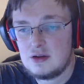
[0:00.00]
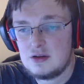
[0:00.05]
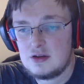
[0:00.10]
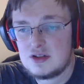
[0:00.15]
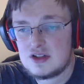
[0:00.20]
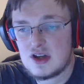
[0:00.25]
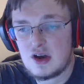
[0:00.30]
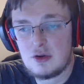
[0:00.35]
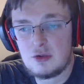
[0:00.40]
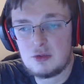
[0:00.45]

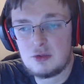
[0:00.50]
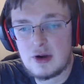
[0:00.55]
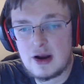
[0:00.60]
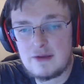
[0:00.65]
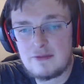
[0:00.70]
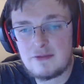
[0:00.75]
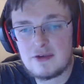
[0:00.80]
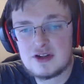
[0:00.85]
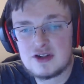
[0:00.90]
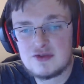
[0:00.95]
So
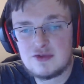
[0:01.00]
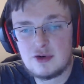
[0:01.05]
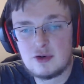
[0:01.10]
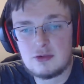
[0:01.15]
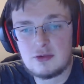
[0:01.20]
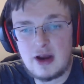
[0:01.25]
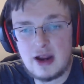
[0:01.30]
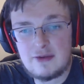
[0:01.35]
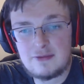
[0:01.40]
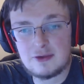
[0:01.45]
reference for
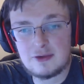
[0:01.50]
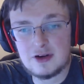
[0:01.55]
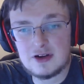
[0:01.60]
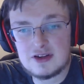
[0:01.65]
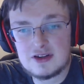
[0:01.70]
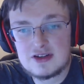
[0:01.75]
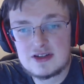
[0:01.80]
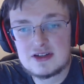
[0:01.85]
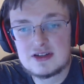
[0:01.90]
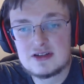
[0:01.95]

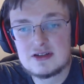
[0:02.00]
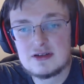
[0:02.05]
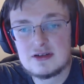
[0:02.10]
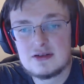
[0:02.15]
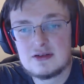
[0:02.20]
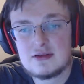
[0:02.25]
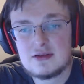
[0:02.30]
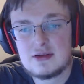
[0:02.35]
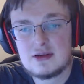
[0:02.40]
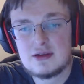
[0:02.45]
reference,
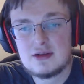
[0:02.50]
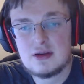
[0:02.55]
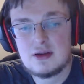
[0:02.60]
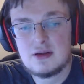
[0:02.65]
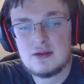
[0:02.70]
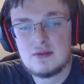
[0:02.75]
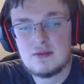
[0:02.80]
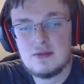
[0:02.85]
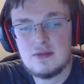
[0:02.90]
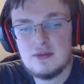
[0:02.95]

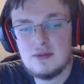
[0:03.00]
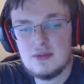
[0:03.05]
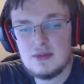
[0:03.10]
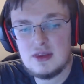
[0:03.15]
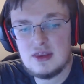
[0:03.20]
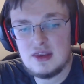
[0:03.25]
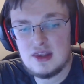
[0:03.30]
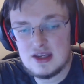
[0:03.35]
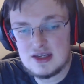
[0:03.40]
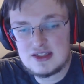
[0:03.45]

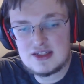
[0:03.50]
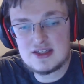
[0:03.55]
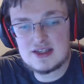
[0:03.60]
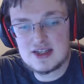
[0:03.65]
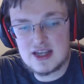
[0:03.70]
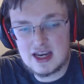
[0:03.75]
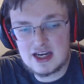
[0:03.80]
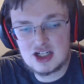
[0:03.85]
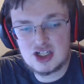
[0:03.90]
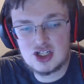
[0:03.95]
this
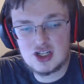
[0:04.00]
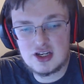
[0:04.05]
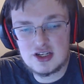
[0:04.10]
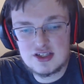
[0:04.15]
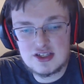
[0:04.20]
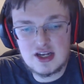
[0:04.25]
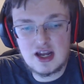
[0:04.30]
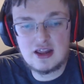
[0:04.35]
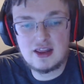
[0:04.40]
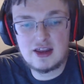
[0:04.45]
is actually a
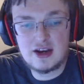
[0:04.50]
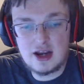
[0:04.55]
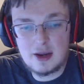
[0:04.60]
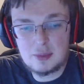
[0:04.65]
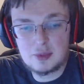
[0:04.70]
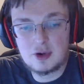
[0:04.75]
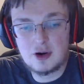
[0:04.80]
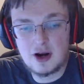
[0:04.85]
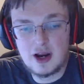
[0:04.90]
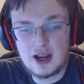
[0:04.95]
solid
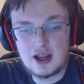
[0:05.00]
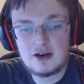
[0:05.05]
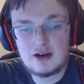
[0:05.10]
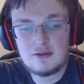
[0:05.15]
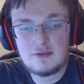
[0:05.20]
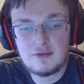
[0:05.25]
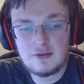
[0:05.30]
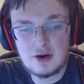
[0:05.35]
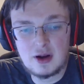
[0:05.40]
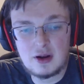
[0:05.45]
upgrade
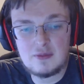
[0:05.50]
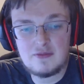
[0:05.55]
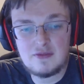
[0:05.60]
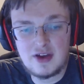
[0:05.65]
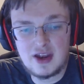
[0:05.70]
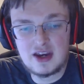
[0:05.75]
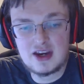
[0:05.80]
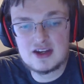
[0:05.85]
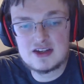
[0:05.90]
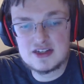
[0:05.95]
from
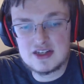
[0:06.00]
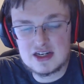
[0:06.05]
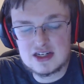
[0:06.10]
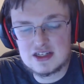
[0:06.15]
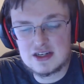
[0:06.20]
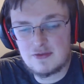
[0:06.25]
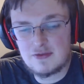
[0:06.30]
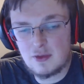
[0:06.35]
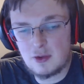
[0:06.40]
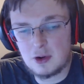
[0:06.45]
Vega
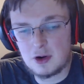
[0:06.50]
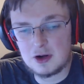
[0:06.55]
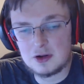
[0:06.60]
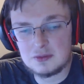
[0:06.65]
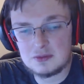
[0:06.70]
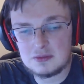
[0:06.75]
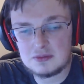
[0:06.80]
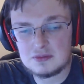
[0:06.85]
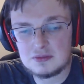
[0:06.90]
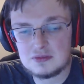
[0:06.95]
sixty-four.
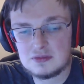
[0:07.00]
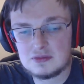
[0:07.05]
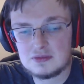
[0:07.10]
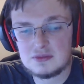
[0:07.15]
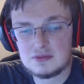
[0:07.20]
It